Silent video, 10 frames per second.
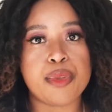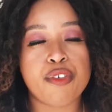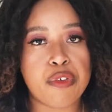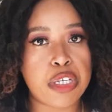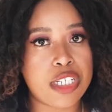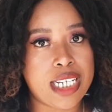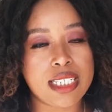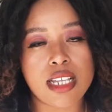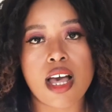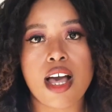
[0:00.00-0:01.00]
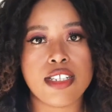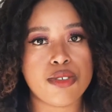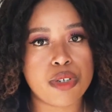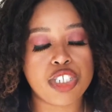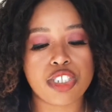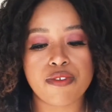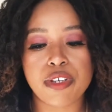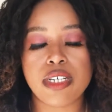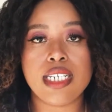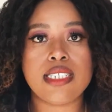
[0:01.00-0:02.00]
for Unisa, how to register for
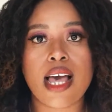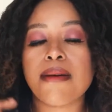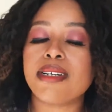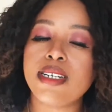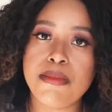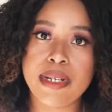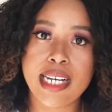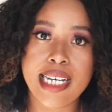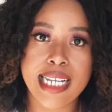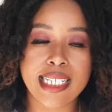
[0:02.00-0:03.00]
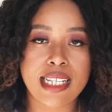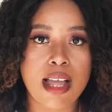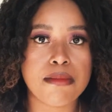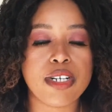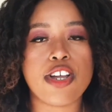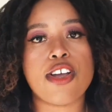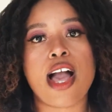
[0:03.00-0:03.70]
Unisa. I'm gonna put a link down below.